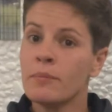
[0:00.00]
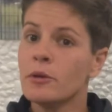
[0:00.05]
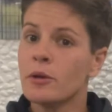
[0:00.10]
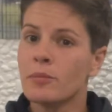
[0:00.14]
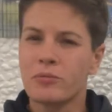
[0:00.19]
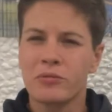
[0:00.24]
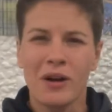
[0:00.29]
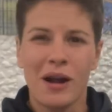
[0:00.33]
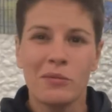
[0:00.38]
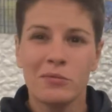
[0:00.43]
you're
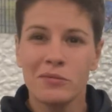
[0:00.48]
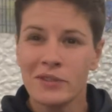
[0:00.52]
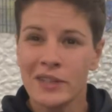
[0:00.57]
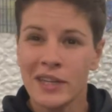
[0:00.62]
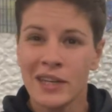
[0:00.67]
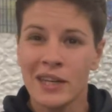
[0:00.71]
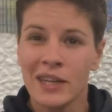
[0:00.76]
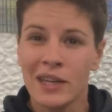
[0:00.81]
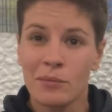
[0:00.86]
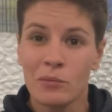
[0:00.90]
probably
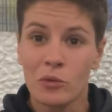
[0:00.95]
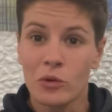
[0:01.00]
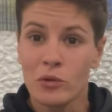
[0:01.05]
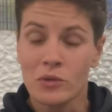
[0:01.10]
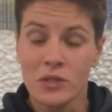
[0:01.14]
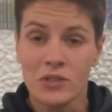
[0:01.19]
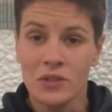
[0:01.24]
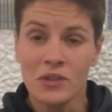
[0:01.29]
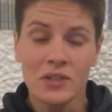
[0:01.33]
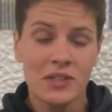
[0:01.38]
gonna get more
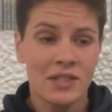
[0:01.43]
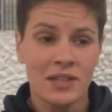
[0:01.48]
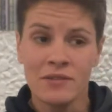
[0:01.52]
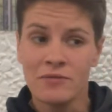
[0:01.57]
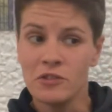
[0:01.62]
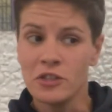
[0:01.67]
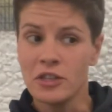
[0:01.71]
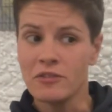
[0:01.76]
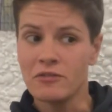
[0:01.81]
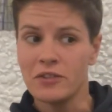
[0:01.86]
results than
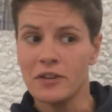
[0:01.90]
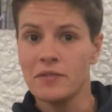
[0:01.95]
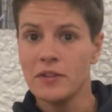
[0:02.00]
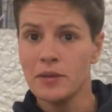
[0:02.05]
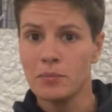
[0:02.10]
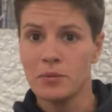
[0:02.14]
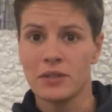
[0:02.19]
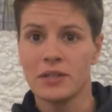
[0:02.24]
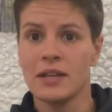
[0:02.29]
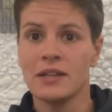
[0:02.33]
if you give
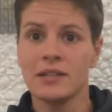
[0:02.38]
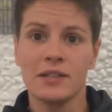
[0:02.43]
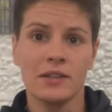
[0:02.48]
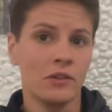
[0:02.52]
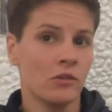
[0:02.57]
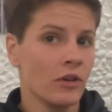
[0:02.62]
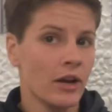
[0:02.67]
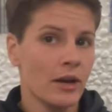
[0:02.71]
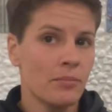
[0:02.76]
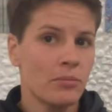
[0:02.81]
50% to the
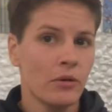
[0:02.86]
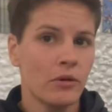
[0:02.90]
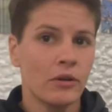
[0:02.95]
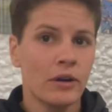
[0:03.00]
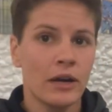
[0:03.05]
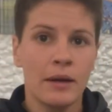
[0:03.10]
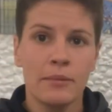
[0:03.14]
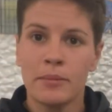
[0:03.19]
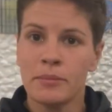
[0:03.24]
great program.